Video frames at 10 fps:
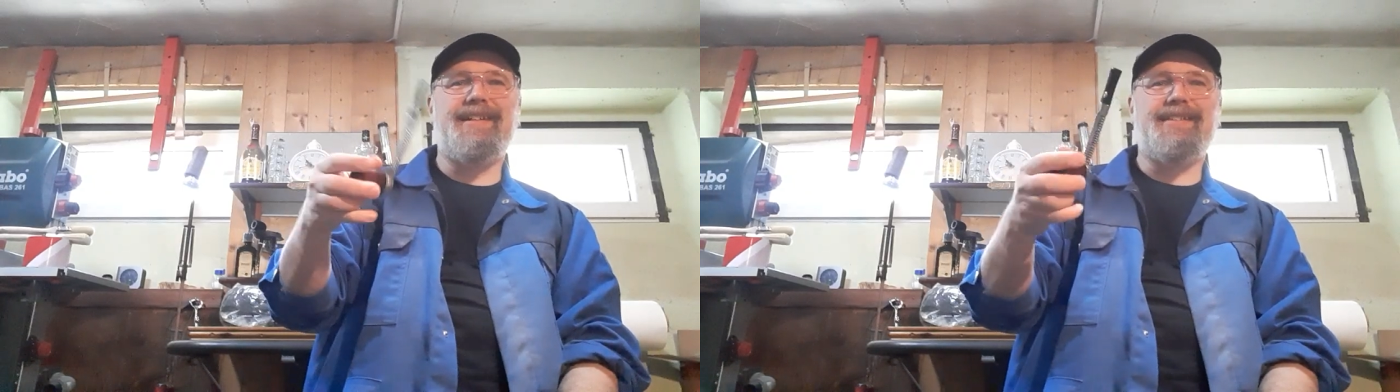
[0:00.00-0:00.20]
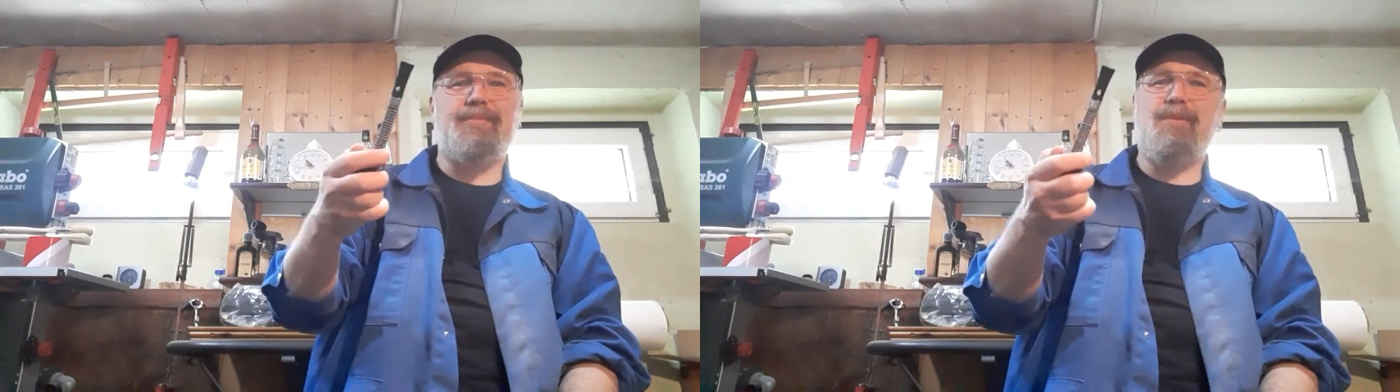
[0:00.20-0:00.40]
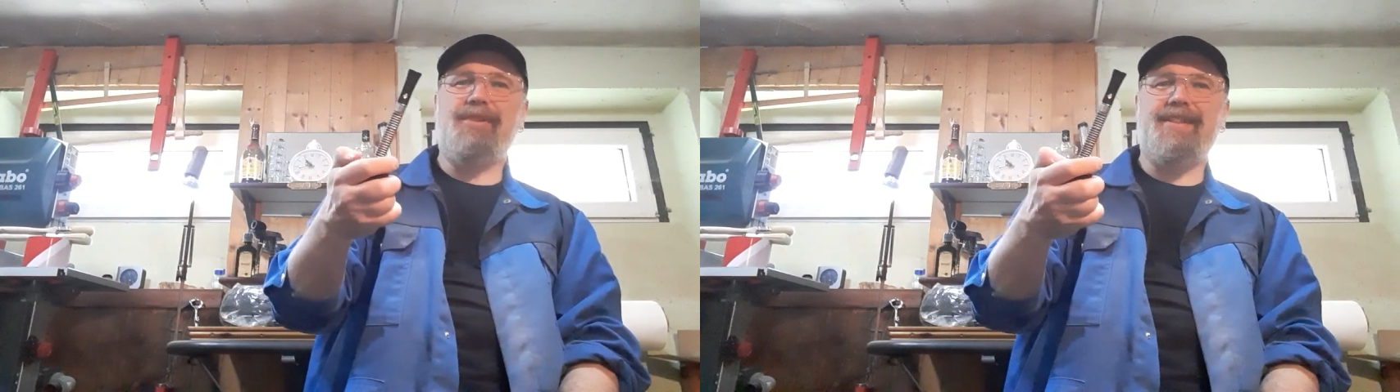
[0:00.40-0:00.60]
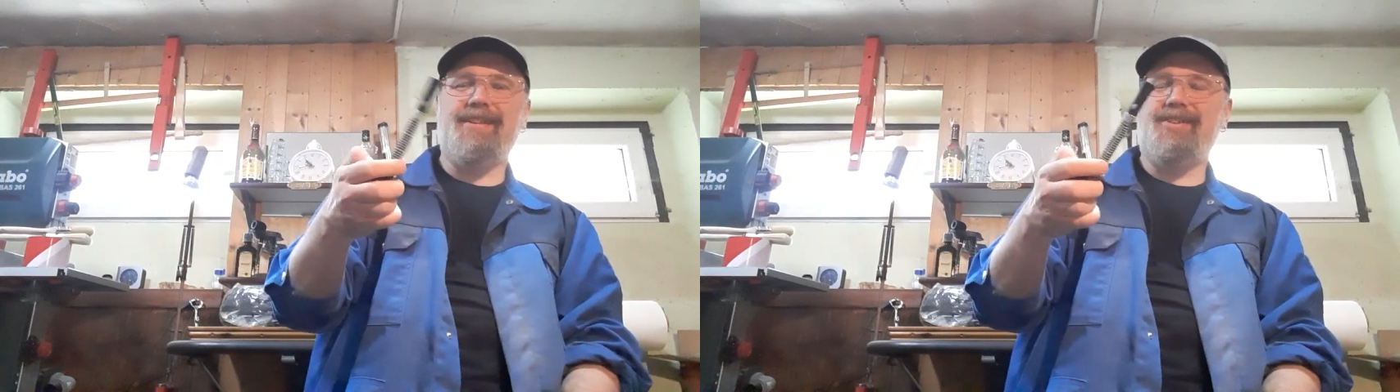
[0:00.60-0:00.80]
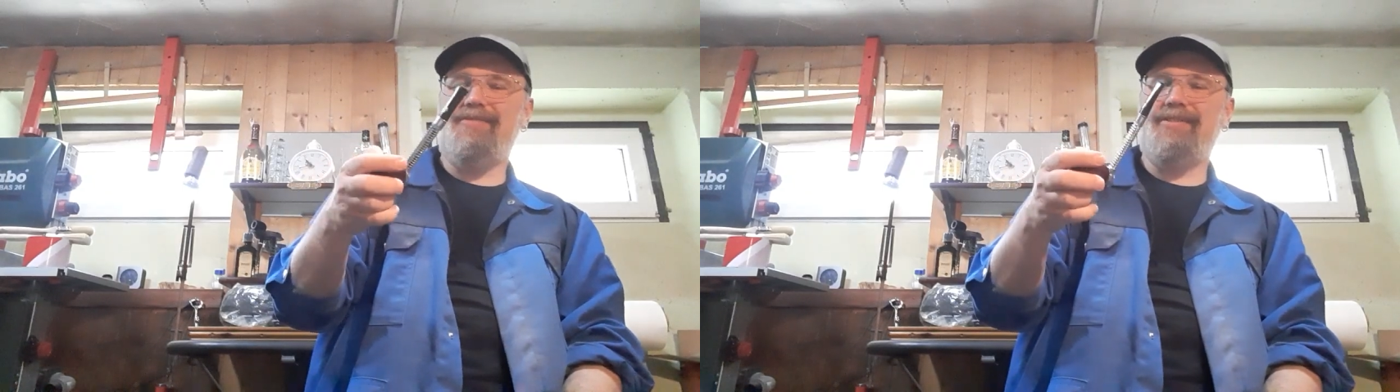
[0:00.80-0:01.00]
The people at the
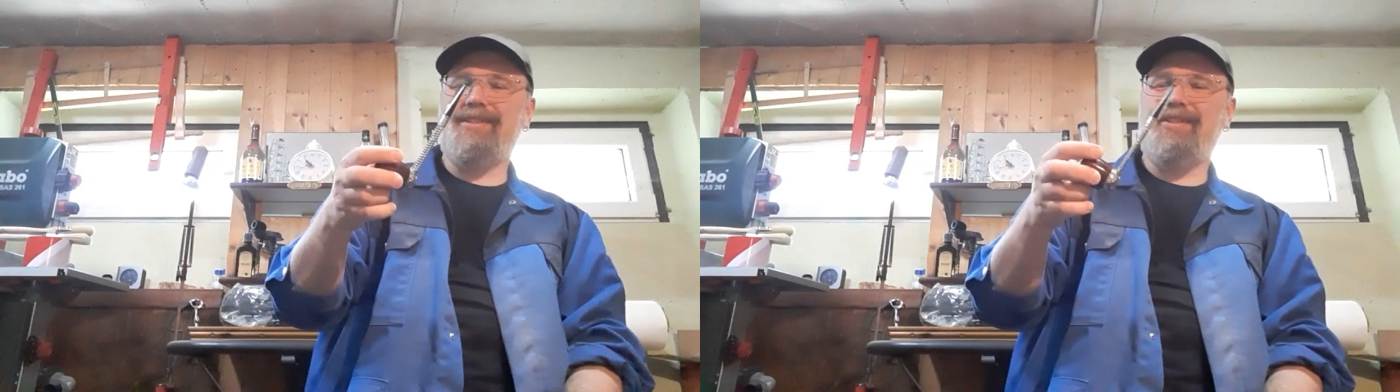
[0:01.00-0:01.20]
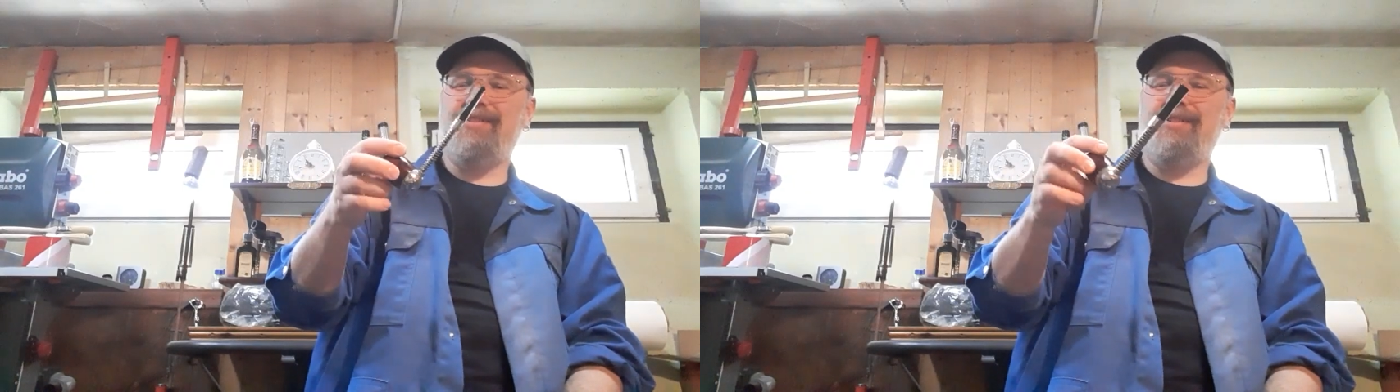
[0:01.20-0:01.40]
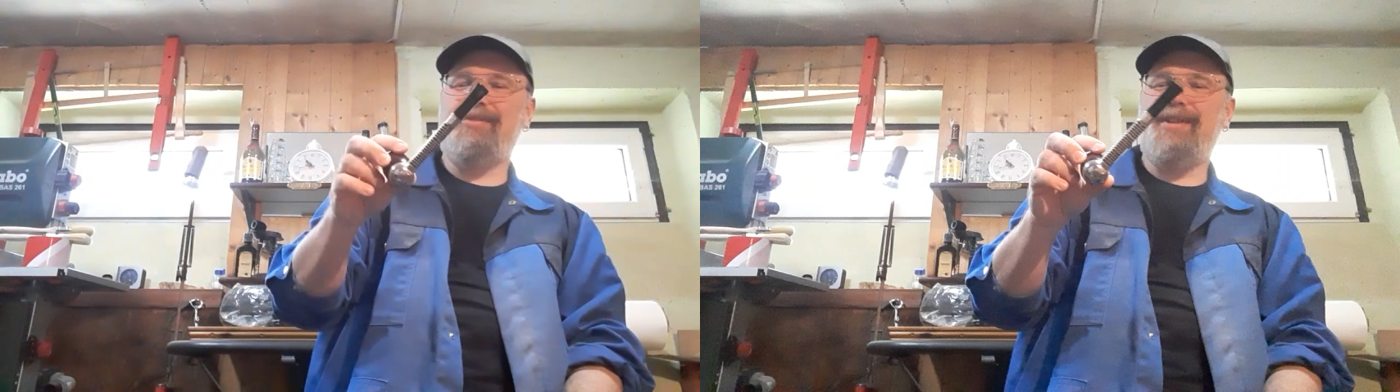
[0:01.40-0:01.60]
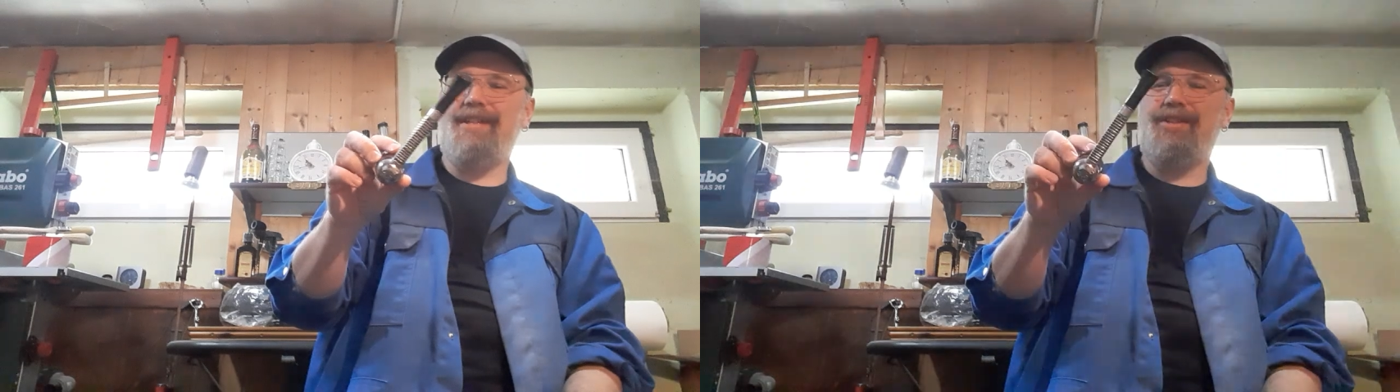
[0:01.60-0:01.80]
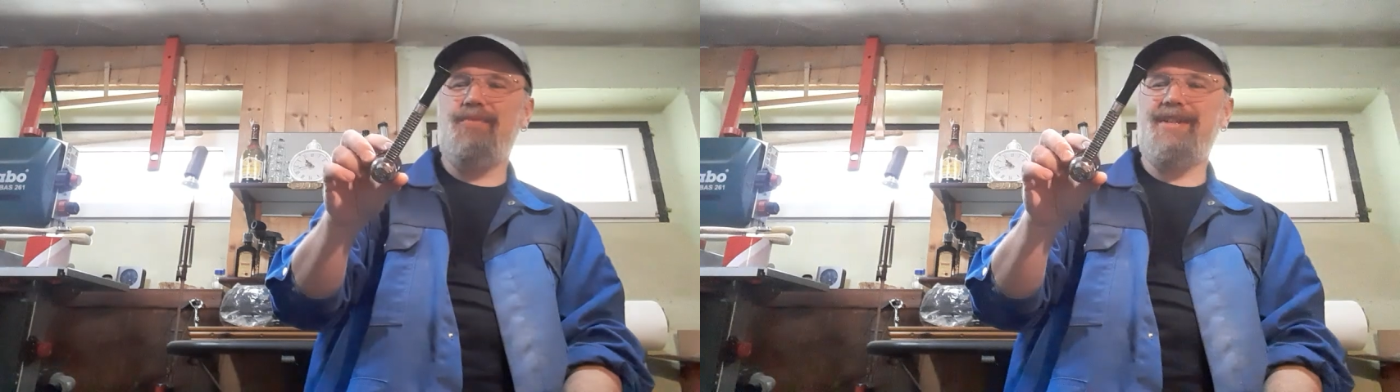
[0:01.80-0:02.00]
coffee already know